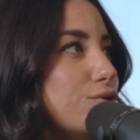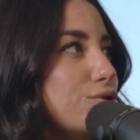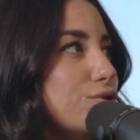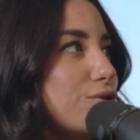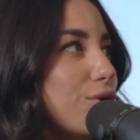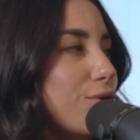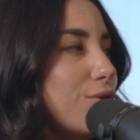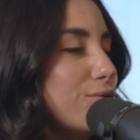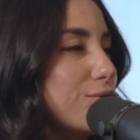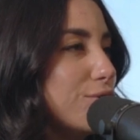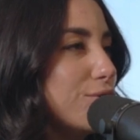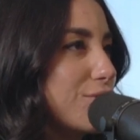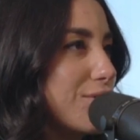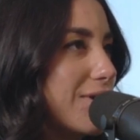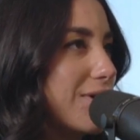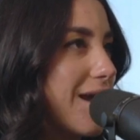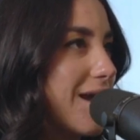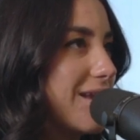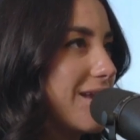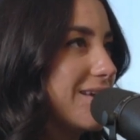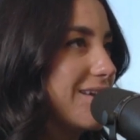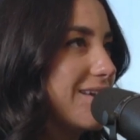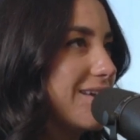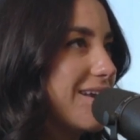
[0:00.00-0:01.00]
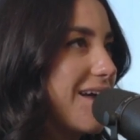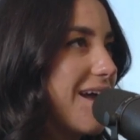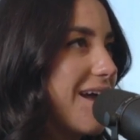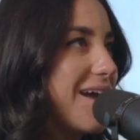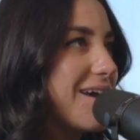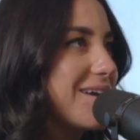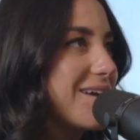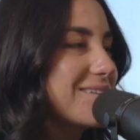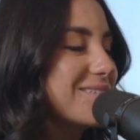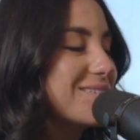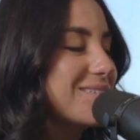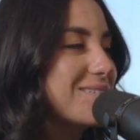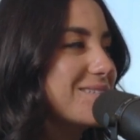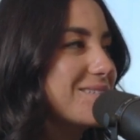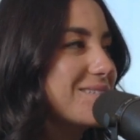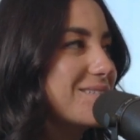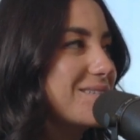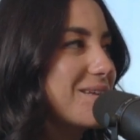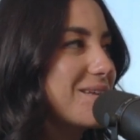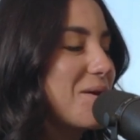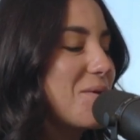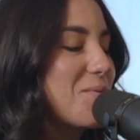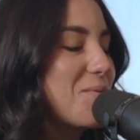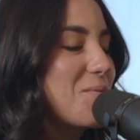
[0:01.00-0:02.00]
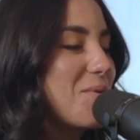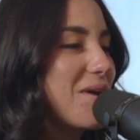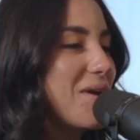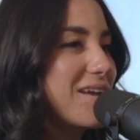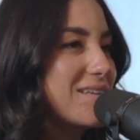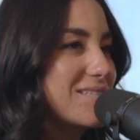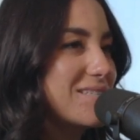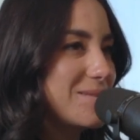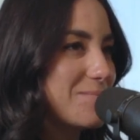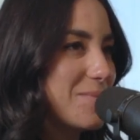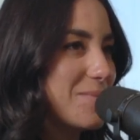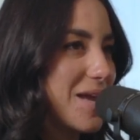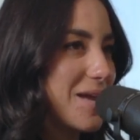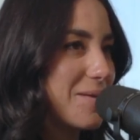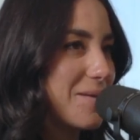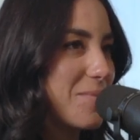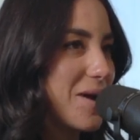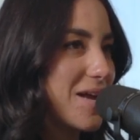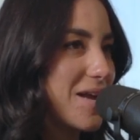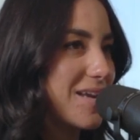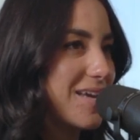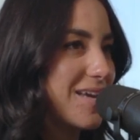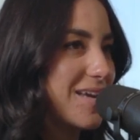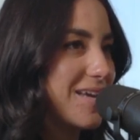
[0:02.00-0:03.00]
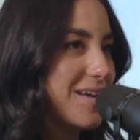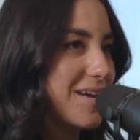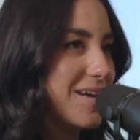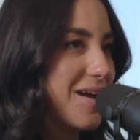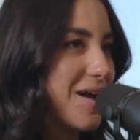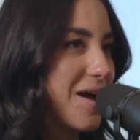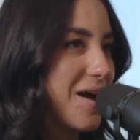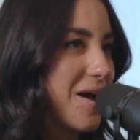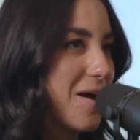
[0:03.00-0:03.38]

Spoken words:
Don't look at it as a way to make money.